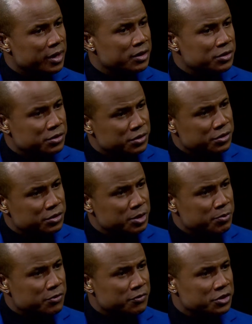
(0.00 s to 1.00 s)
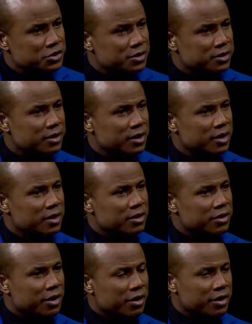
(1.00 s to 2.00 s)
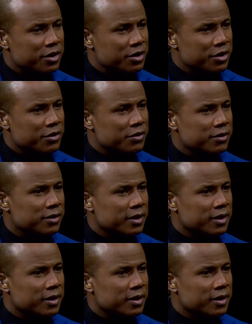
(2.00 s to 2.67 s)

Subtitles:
enter the profession. They are here,